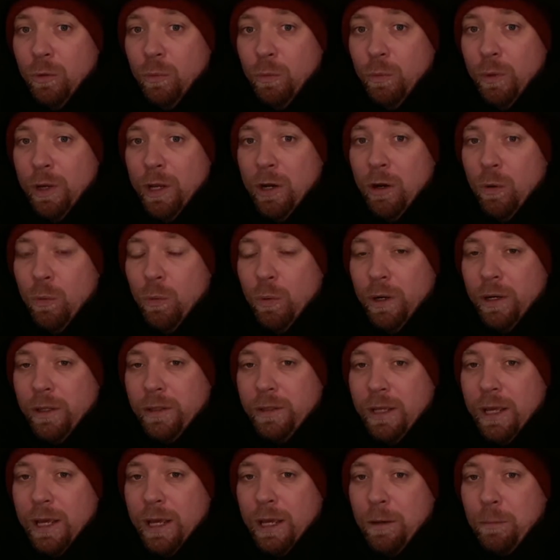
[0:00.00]
we don't want to
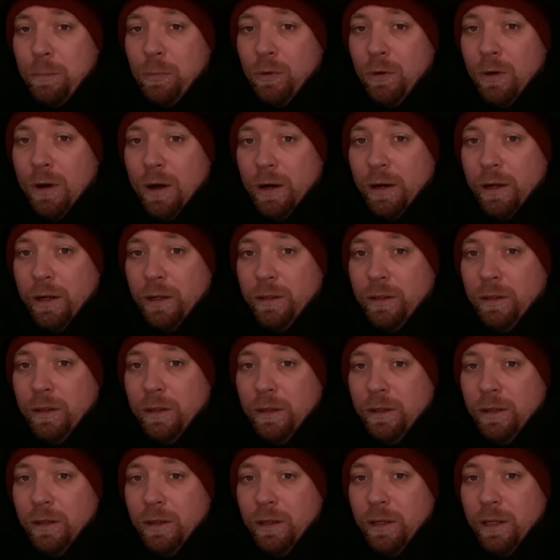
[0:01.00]
take a product
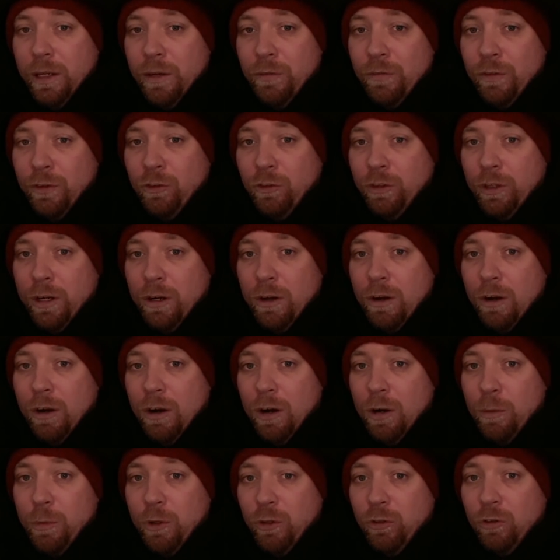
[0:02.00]
if it's going to
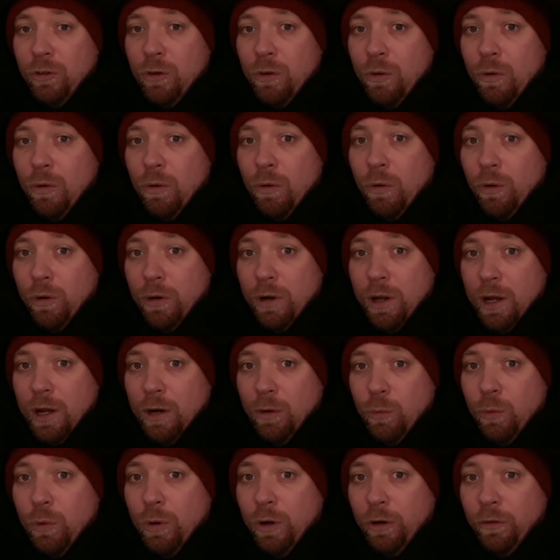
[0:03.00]
harm us or
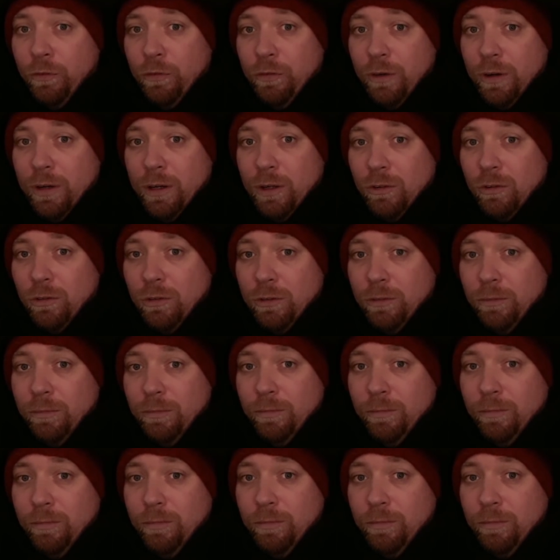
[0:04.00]
not work for us.